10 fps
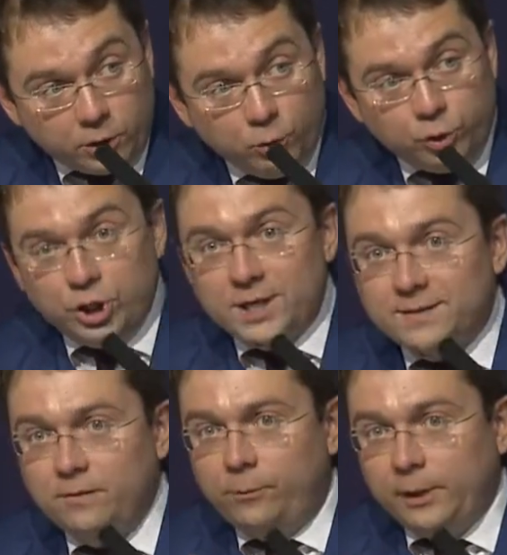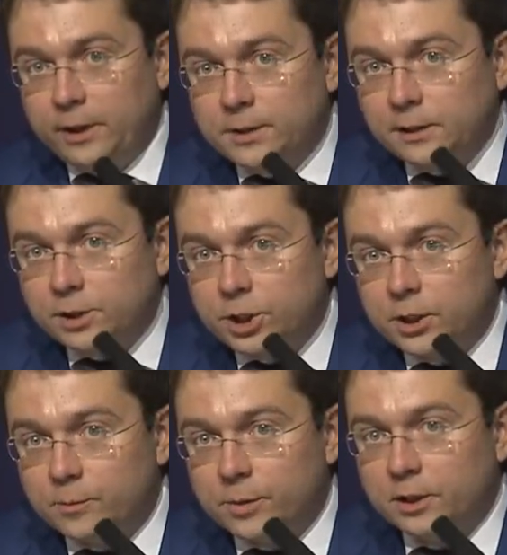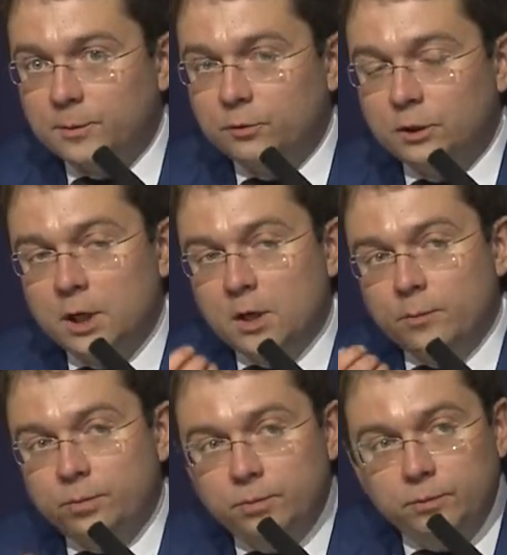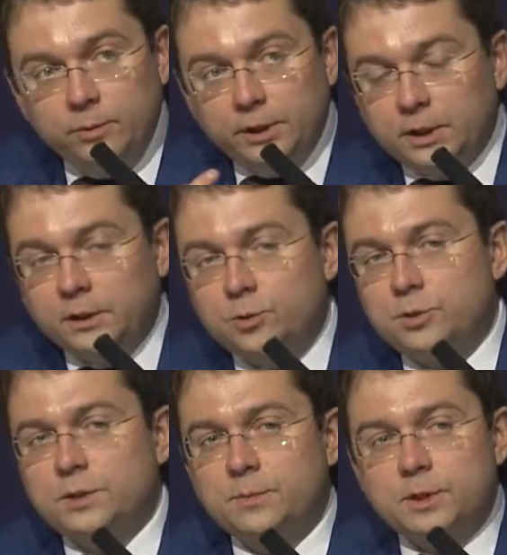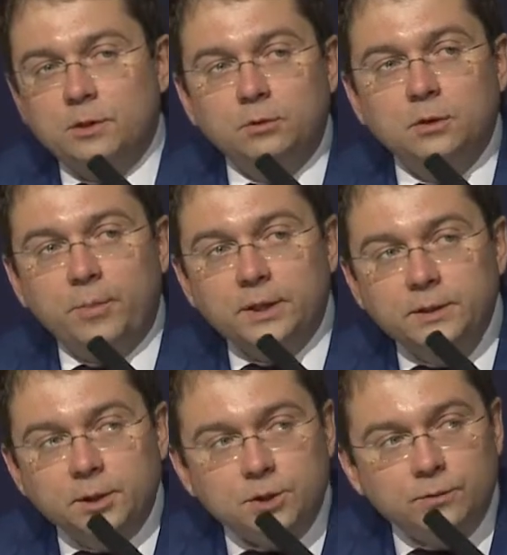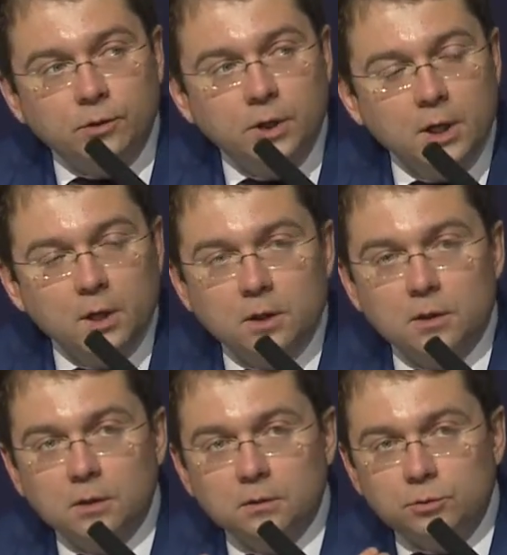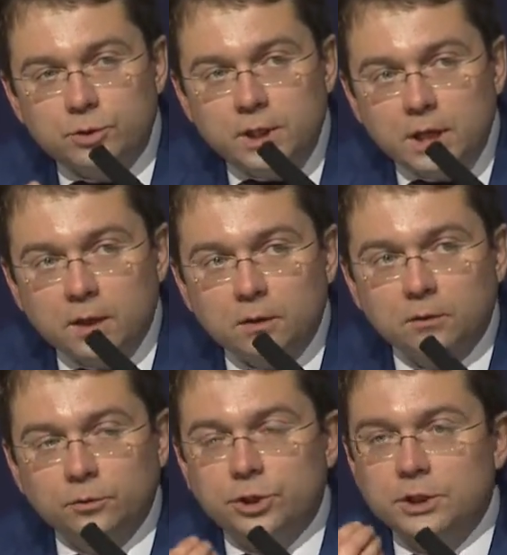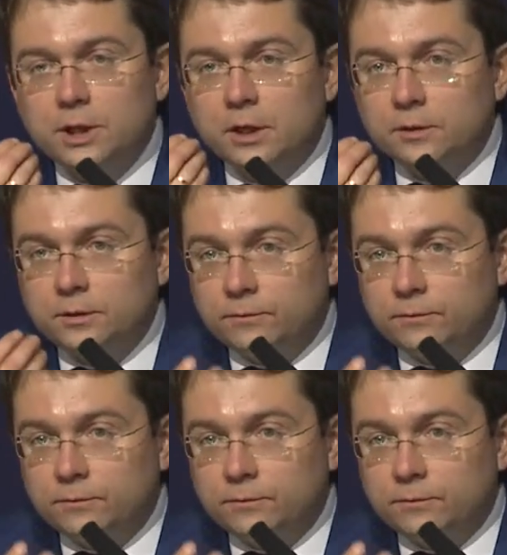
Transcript: that they have invested, that they've been part of the decision-making process. And I fully support Natalia in this issue.